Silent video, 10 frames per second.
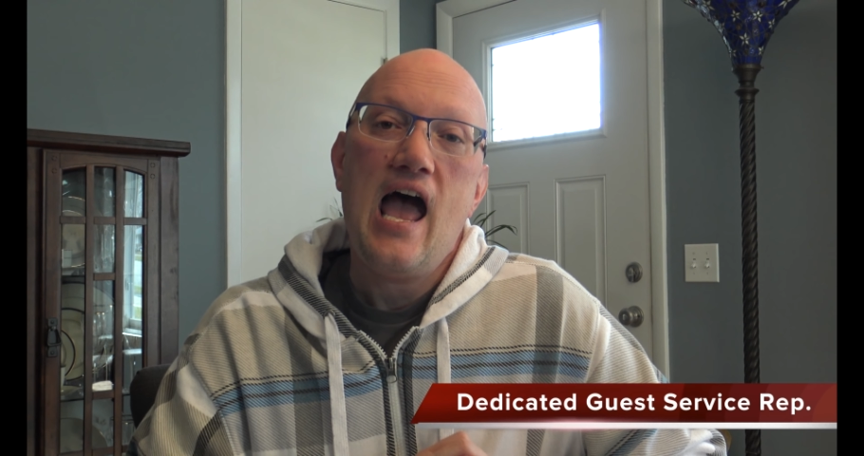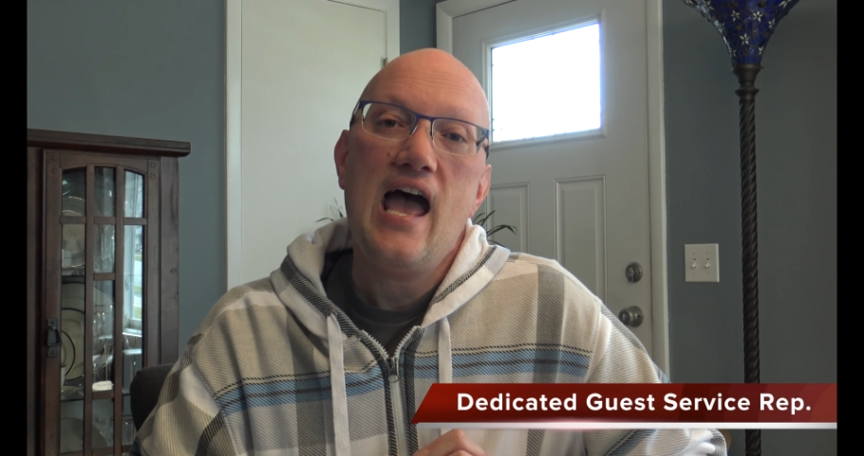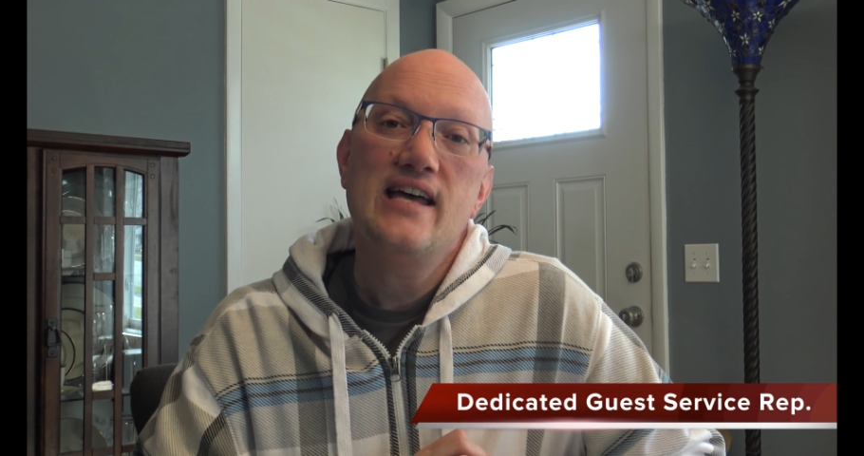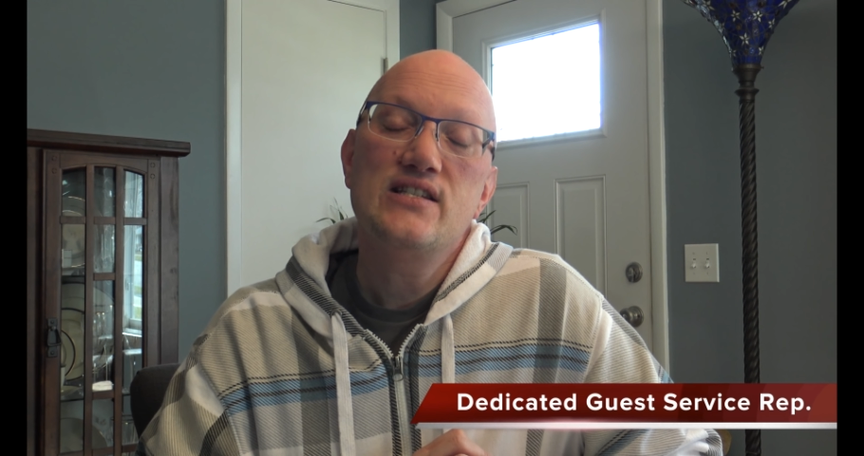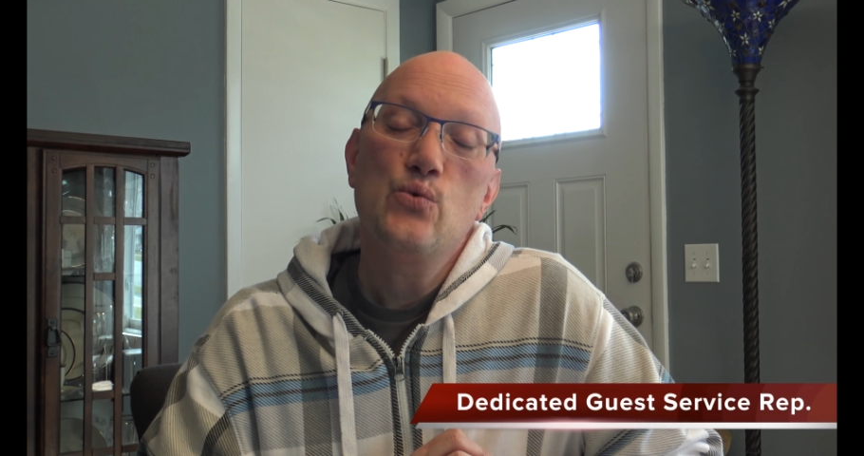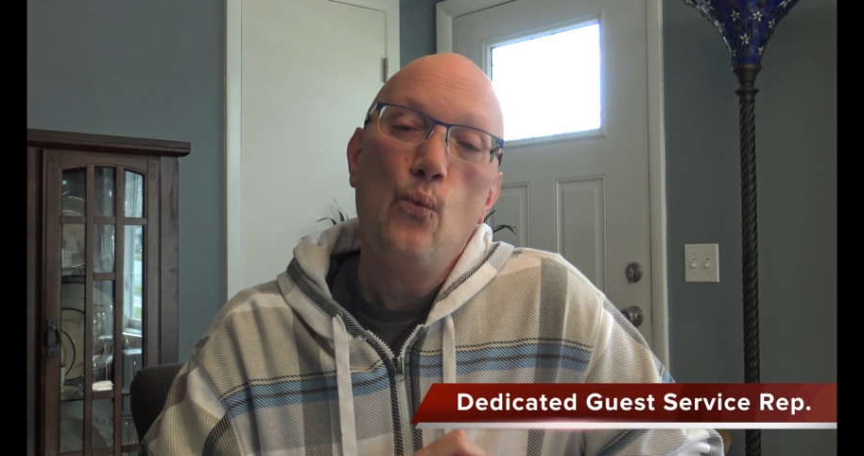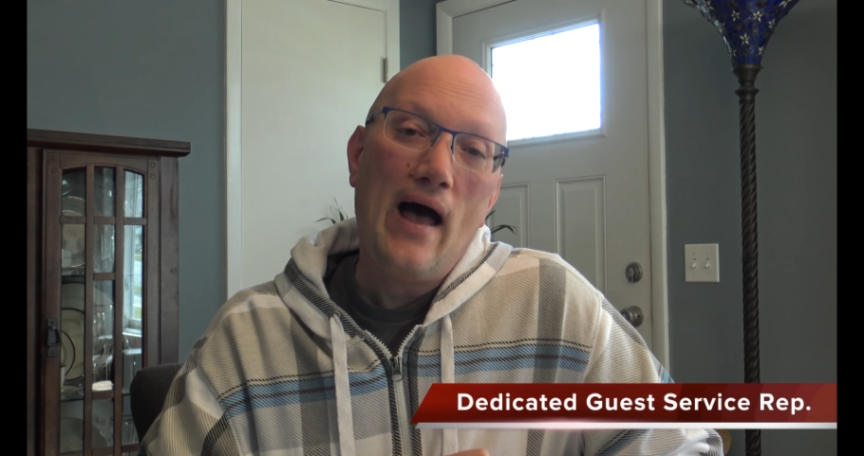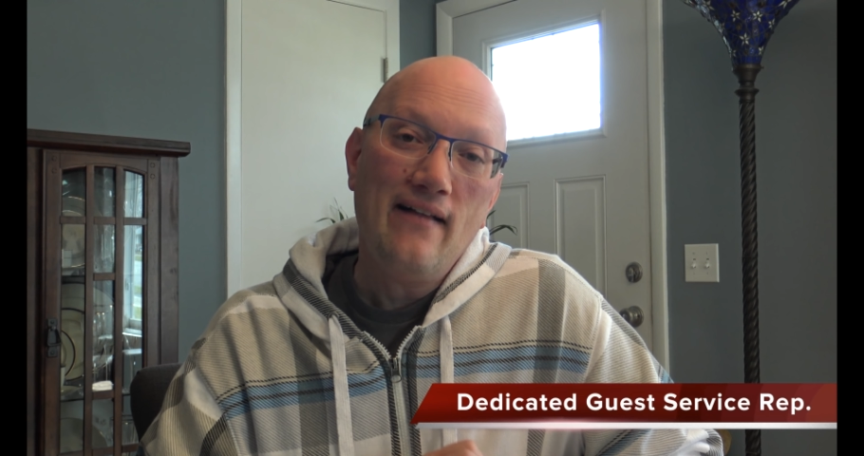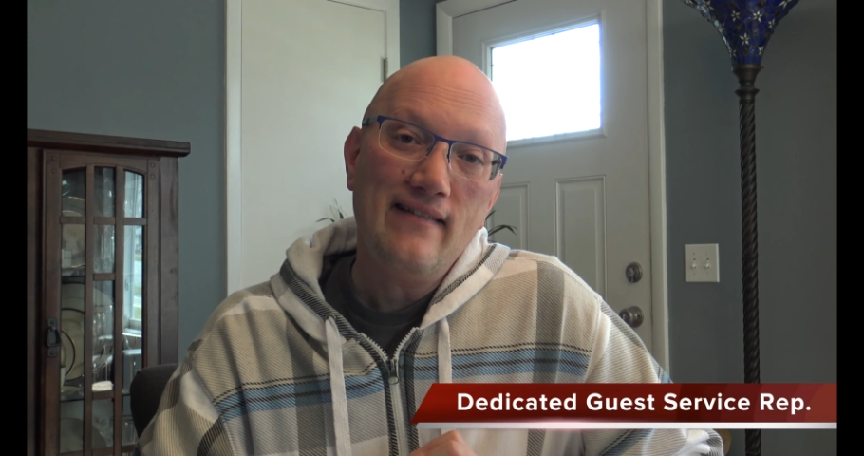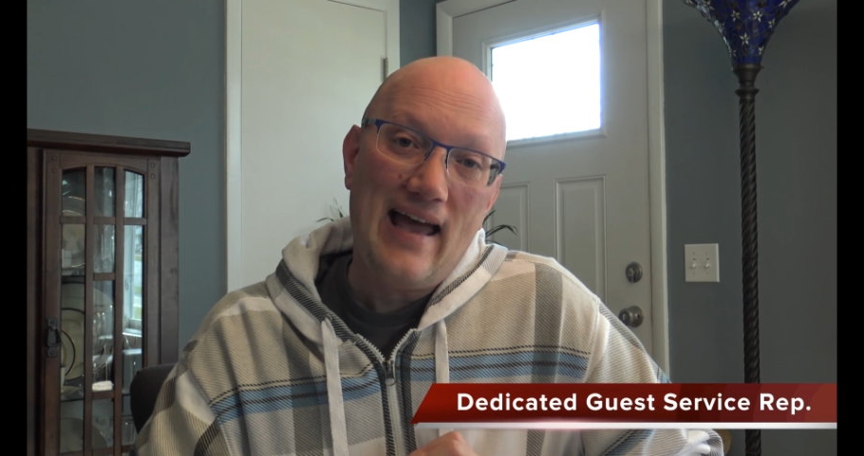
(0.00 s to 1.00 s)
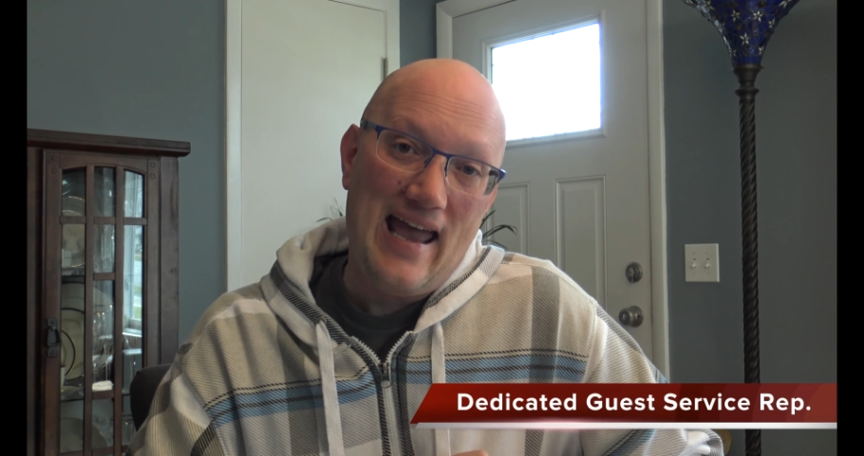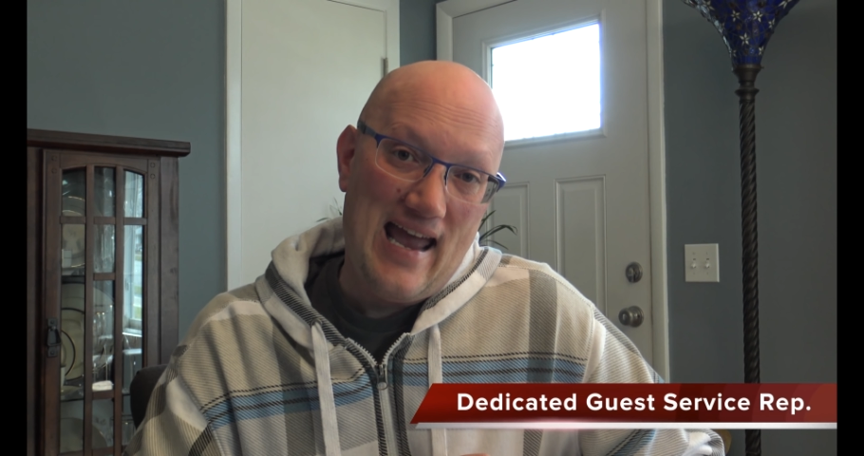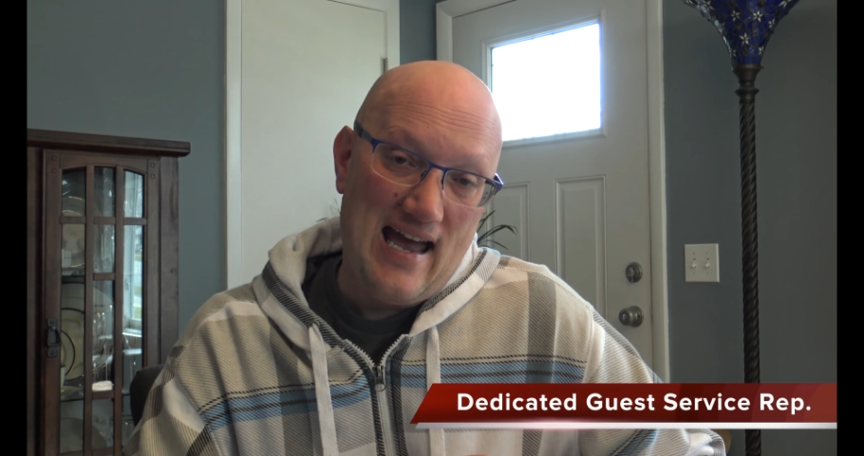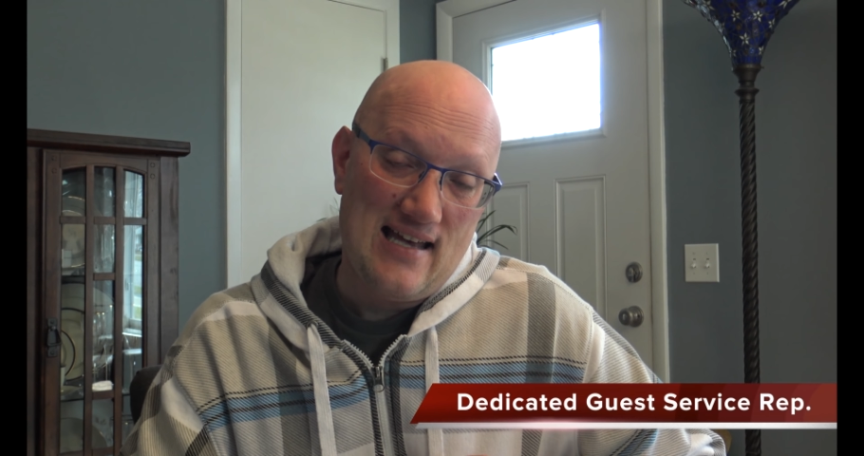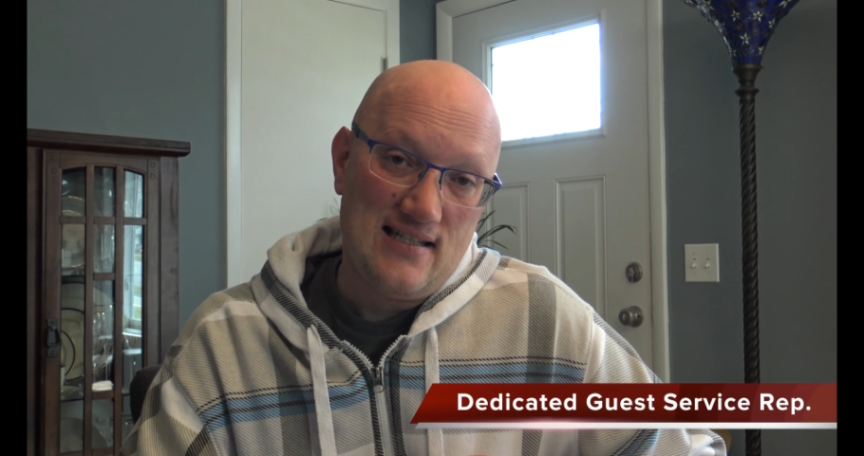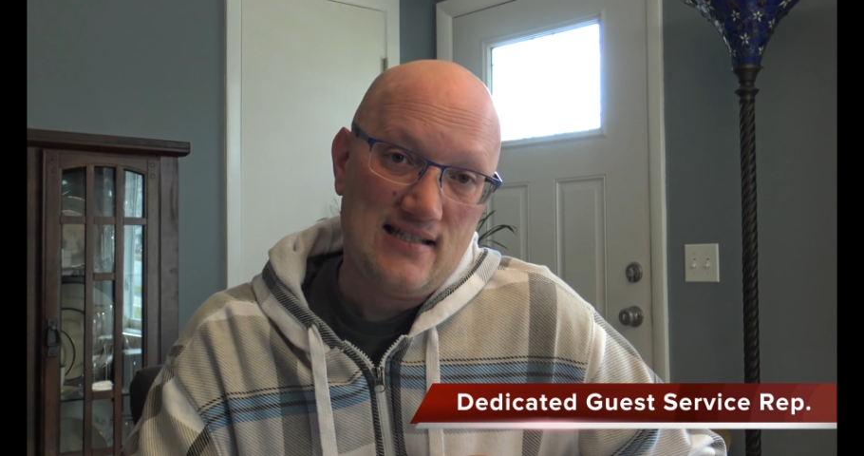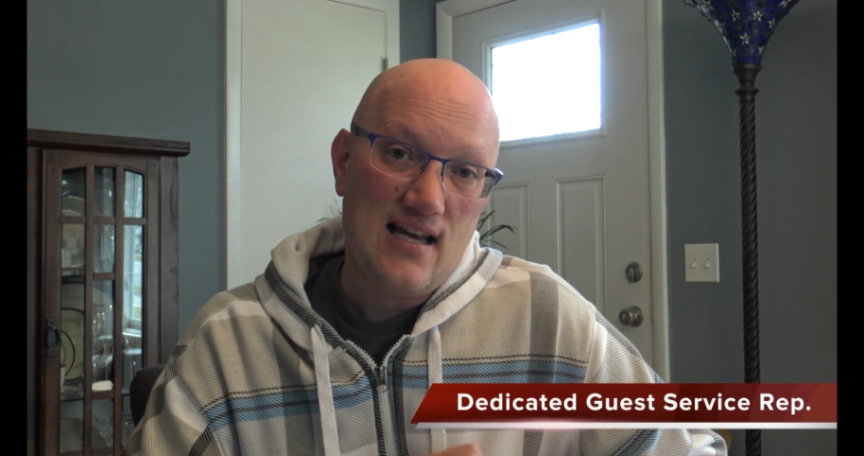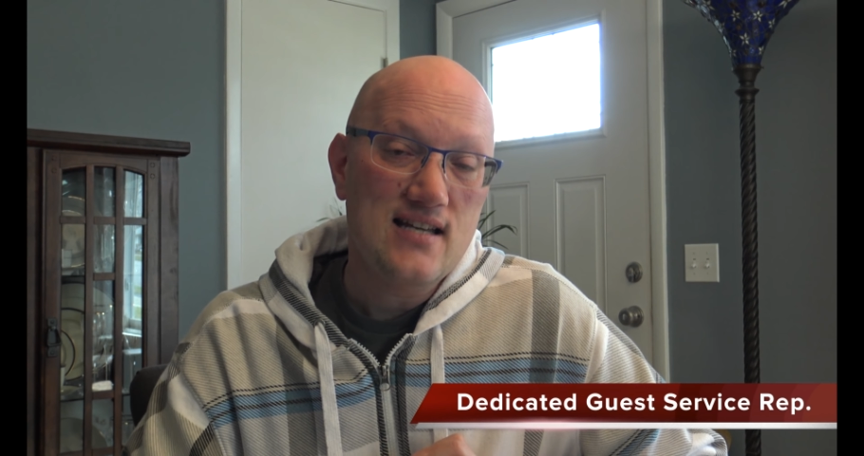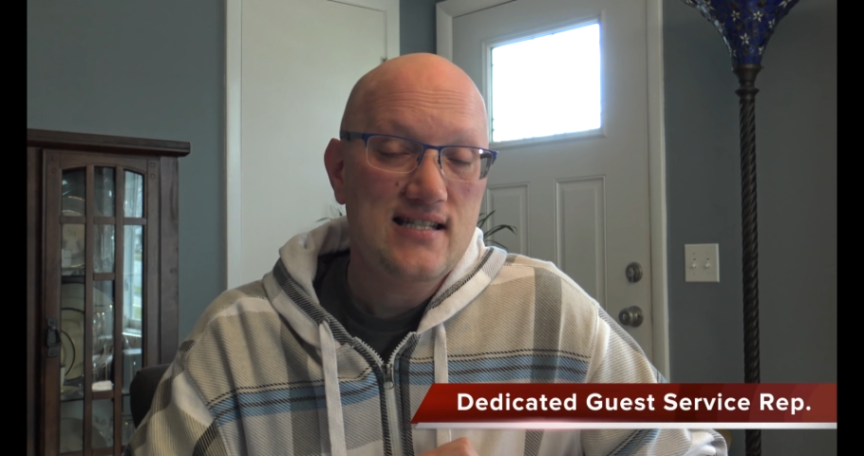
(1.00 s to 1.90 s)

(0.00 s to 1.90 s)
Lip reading: as well as a